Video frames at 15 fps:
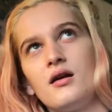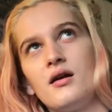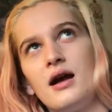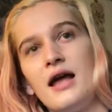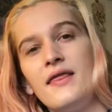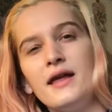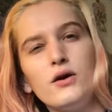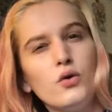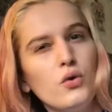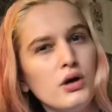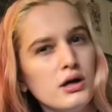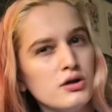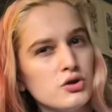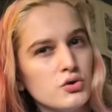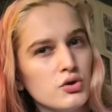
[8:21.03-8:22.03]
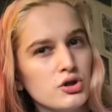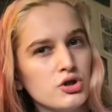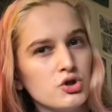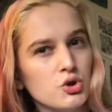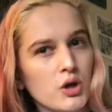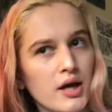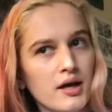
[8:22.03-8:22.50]
I think Hoyer Store
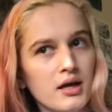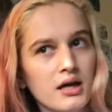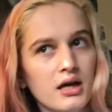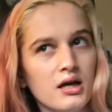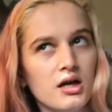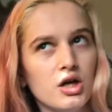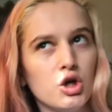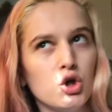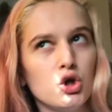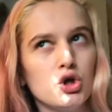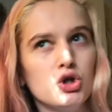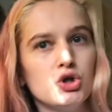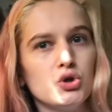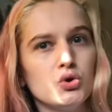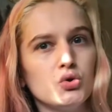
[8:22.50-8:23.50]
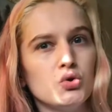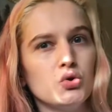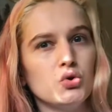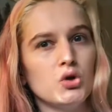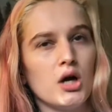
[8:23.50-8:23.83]
Australia, you can do,